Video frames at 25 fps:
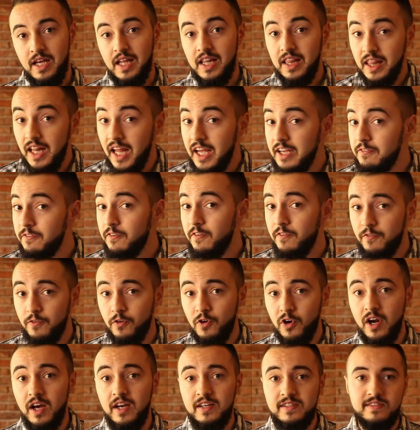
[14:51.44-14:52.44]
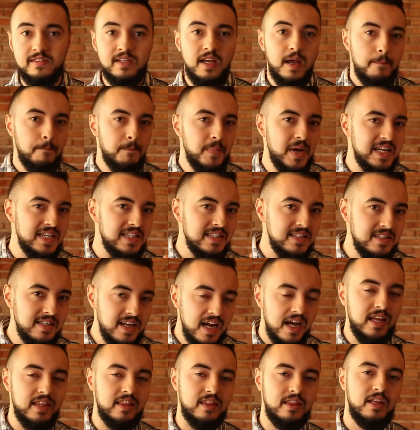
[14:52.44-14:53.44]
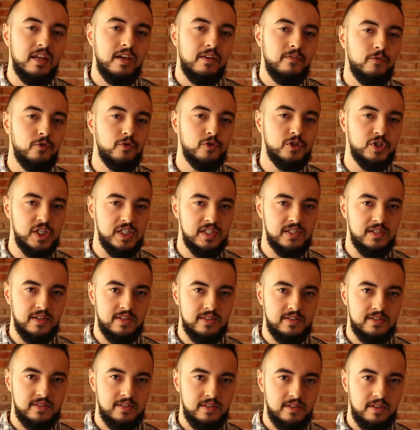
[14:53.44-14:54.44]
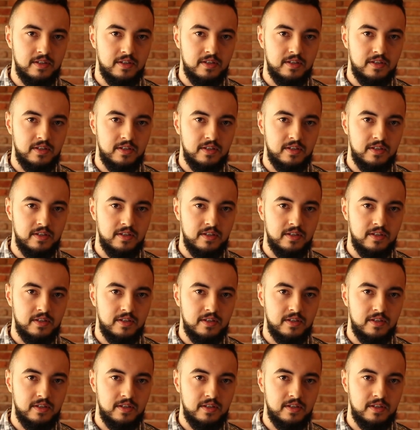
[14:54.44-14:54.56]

Life for us meant death for Jesus.